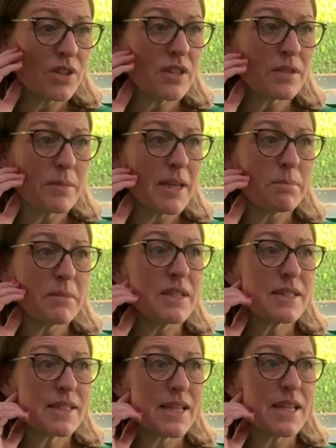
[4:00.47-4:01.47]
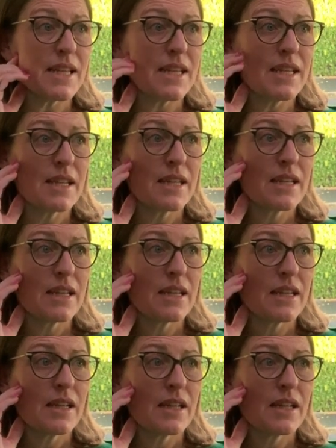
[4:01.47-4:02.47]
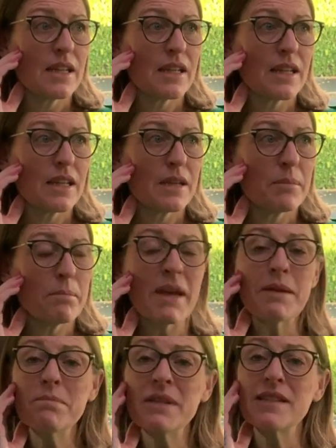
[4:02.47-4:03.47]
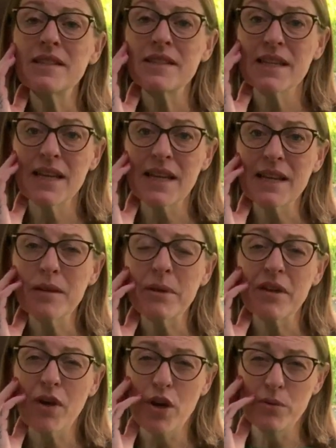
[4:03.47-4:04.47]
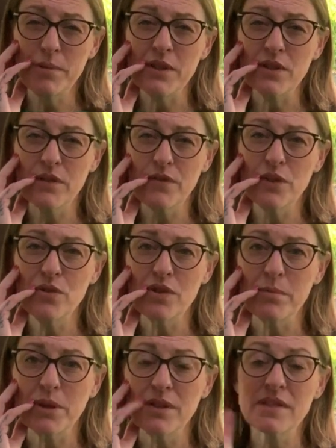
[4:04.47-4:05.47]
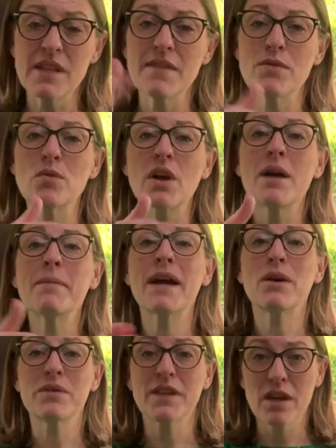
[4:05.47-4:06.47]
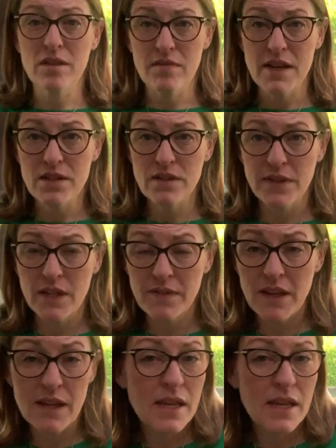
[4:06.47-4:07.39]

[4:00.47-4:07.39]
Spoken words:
just made me see a little bit of hope into the future, because they've all come out the other end of it.